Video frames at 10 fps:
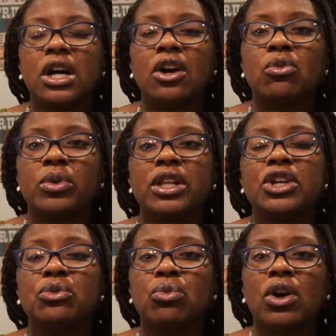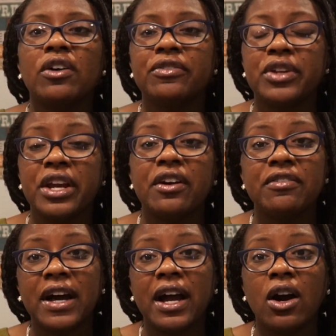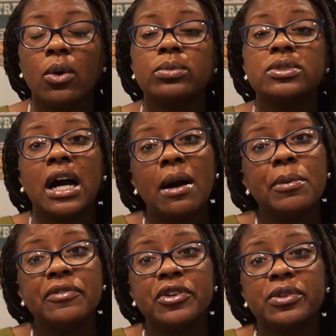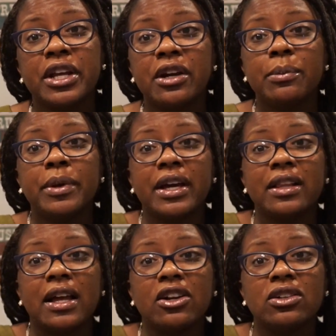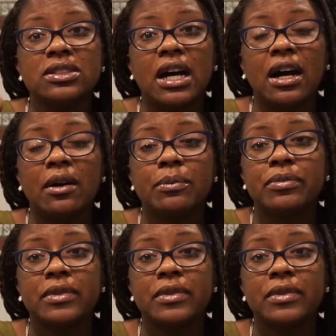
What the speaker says: a really rough nail file on top of your nail bed, like on top,